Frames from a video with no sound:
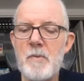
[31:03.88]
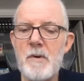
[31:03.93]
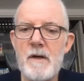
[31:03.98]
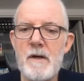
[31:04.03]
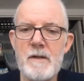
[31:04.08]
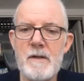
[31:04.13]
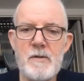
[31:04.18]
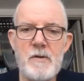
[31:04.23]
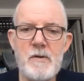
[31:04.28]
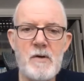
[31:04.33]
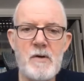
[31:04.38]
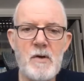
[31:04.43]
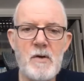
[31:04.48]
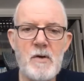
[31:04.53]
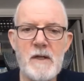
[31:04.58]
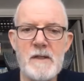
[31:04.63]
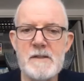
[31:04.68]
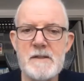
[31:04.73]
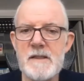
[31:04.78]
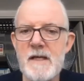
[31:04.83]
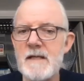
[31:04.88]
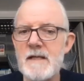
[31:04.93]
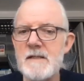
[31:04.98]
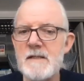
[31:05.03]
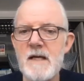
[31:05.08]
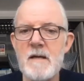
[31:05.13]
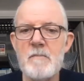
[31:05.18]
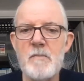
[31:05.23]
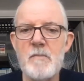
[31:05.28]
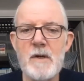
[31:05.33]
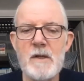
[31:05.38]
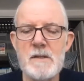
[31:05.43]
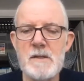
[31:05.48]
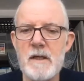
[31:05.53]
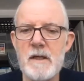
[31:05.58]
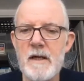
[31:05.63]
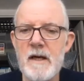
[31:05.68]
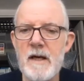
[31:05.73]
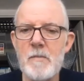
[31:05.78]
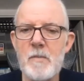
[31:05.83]
but you know, at, at 10 bucks
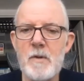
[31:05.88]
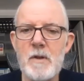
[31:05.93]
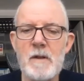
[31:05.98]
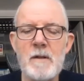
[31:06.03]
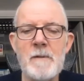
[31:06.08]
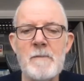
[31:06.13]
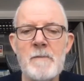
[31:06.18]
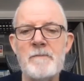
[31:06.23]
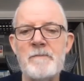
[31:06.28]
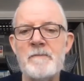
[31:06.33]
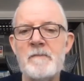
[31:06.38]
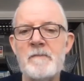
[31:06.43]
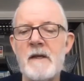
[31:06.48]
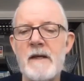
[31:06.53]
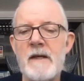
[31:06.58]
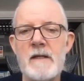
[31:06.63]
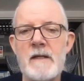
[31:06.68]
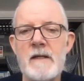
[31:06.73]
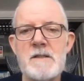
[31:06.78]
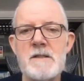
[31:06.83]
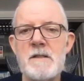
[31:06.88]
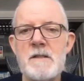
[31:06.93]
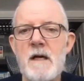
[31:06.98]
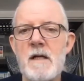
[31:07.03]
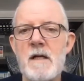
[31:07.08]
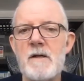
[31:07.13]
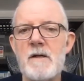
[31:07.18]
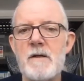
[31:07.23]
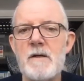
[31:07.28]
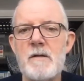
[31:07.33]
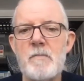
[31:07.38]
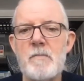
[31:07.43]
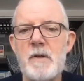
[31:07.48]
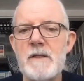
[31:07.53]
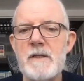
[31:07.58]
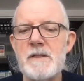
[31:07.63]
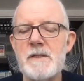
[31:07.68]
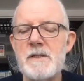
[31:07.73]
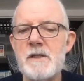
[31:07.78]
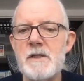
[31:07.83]
a cable, it's not a good
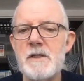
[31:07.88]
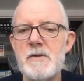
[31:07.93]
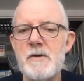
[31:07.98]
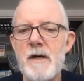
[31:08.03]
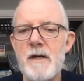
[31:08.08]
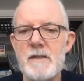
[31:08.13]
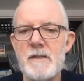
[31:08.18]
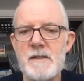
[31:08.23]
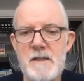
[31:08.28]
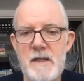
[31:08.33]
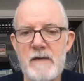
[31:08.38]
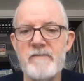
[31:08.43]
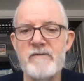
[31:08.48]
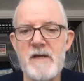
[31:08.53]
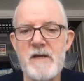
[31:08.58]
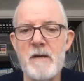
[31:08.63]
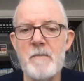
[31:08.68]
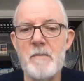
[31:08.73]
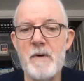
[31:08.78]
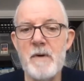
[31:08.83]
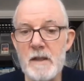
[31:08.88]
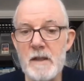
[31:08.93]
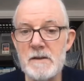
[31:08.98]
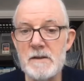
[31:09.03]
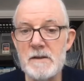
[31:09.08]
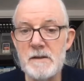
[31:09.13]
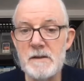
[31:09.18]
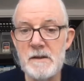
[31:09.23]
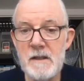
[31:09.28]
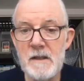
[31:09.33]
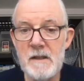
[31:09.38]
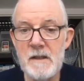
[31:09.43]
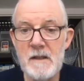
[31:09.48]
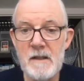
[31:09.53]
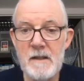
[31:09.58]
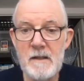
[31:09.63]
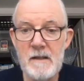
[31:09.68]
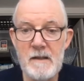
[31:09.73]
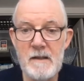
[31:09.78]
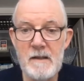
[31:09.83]
place to try to save 10 bucks.
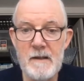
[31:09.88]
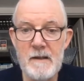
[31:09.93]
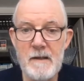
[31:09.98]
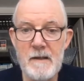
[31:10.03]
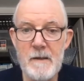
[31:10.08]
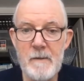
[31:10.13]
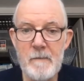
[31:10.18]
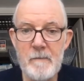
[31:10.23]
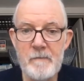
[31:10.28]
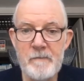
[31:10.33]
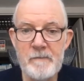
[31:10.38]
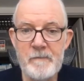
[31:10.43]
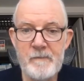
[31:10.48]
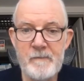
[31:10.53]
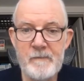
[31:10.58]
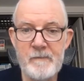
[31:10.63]
Um,